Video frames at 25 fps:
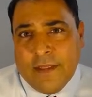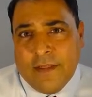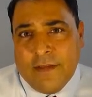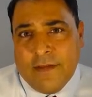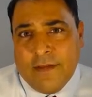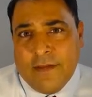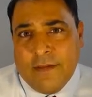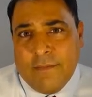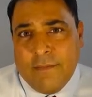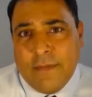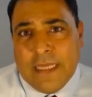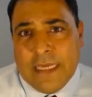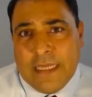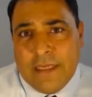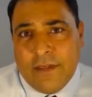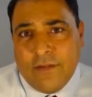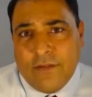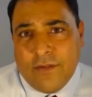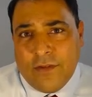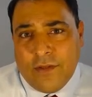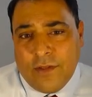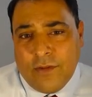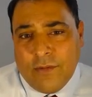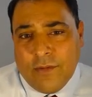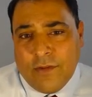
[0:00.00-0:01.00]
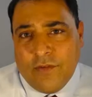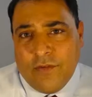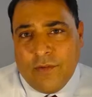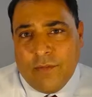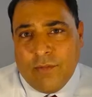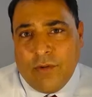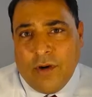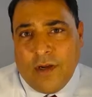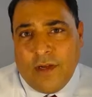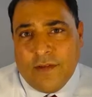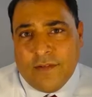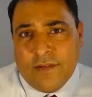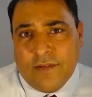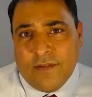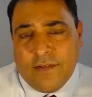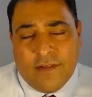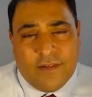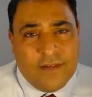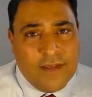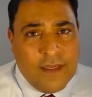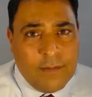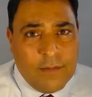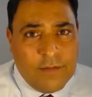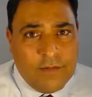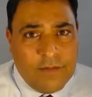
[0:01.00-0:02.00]
meanings to you as you process the
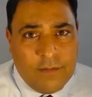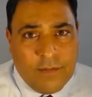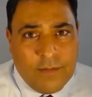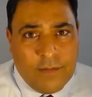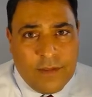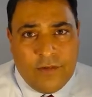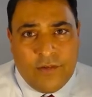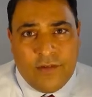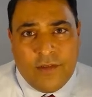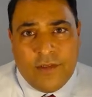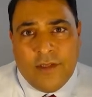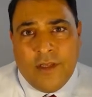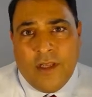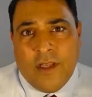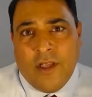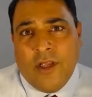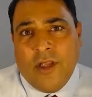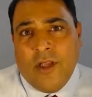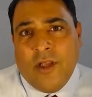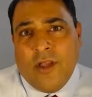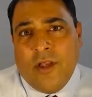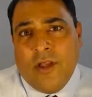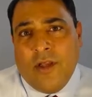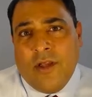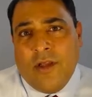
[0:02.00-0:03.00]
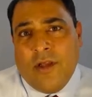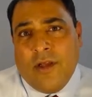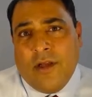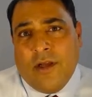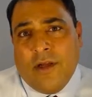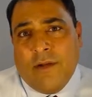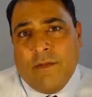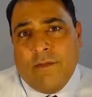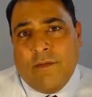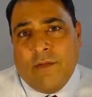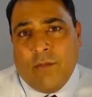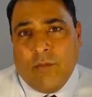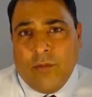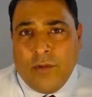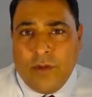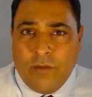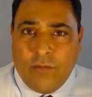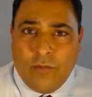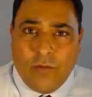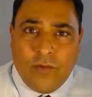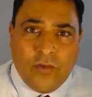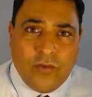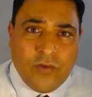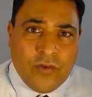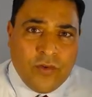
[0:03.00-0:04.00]
same information. From when you
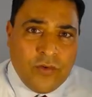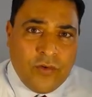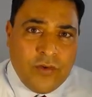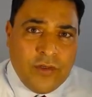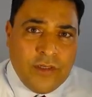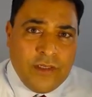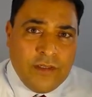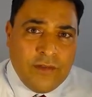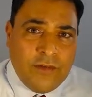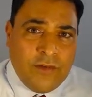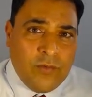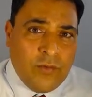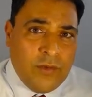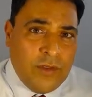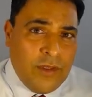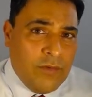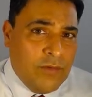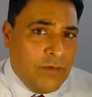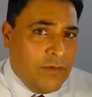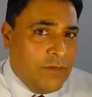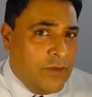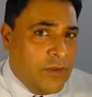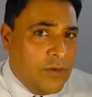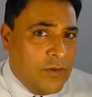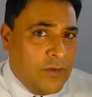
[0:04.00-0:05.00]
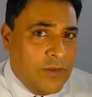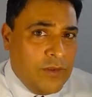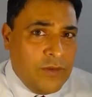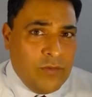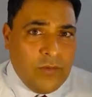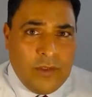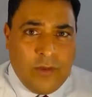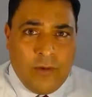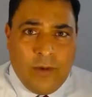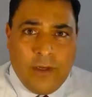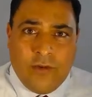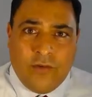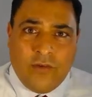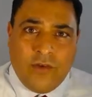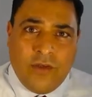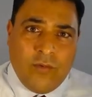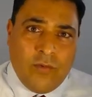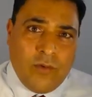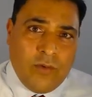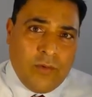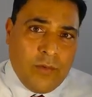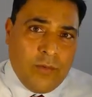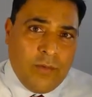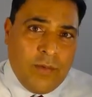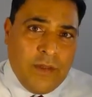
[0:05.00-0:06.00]
first learn it to when you review it to when you actually
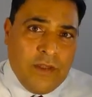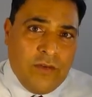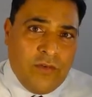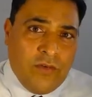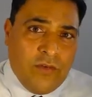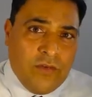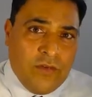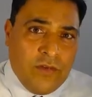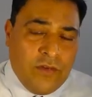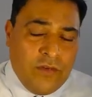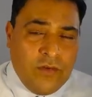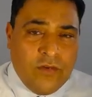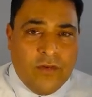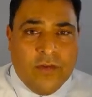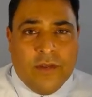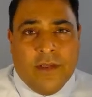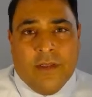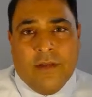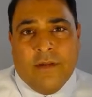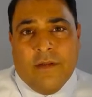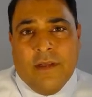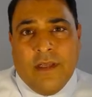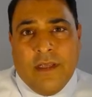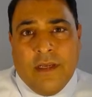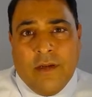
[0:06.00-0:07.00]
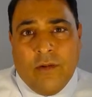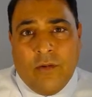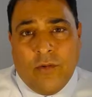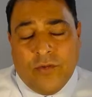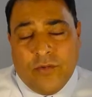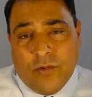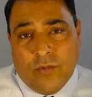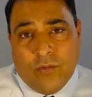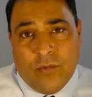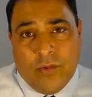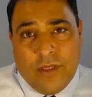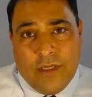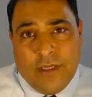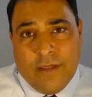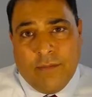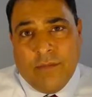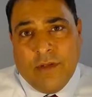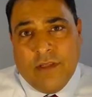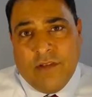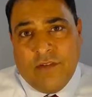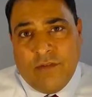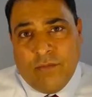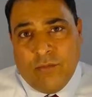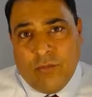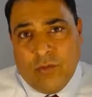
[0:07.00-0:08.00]
work with patients, and also when you get
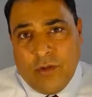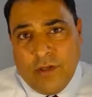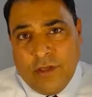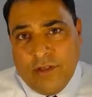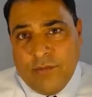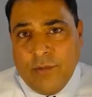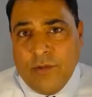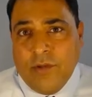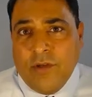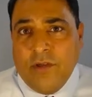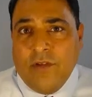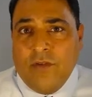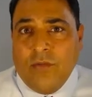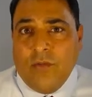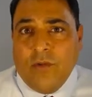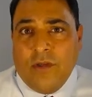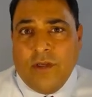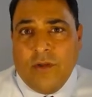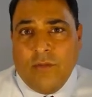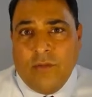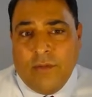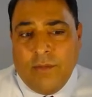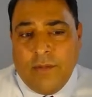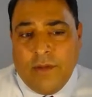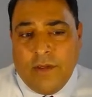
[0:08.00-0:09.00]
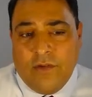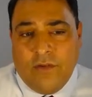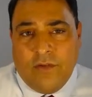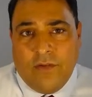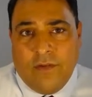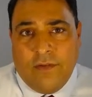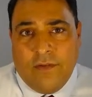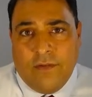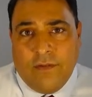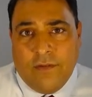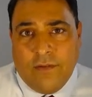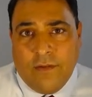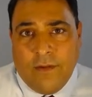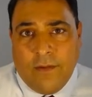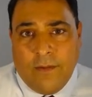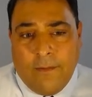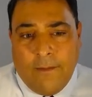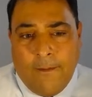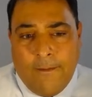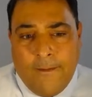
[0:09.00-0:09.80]
much more experience working with patients. So,